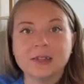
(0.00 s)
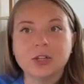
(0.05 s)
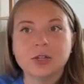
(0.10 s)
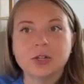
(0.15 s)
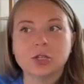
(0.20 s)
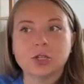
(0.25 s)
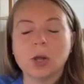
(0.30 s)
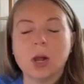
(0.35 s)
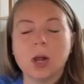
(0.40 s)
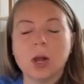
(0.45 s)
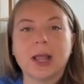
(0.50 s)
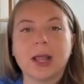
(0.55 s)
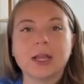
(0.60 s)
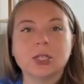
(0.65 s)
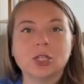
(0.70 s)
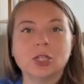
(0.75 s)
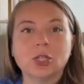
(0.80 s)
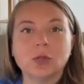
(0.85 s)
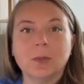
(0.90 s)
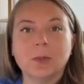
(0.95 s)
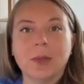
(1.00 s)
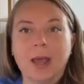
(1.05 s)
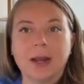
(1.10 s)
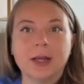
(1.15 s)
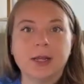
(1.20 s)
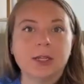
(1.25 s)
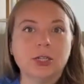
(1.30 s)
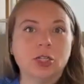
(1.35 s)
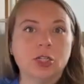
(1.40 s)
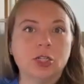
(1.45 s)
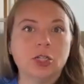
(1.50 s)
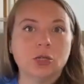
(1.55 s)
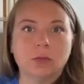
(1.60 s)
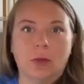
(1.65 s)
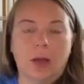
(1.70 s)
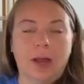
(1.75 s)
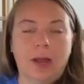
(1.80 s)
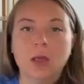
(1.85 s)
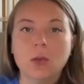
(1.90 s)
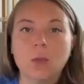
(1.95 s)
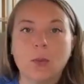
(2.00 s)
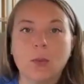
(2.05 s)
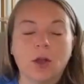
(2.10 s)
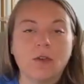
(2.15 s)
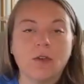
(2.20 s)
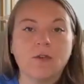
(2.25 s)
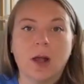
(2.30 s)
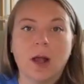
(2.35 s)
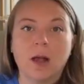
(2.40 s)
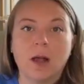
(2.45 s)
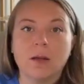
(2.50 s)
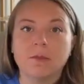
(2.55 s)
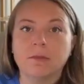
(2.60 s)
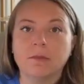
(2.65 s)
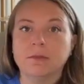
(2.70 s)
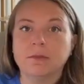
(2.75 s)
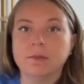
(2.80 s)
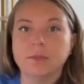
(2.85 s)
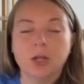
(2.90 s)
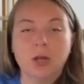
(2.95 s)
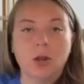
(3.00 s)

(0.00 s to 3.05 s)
You're trying to manage anywhere from,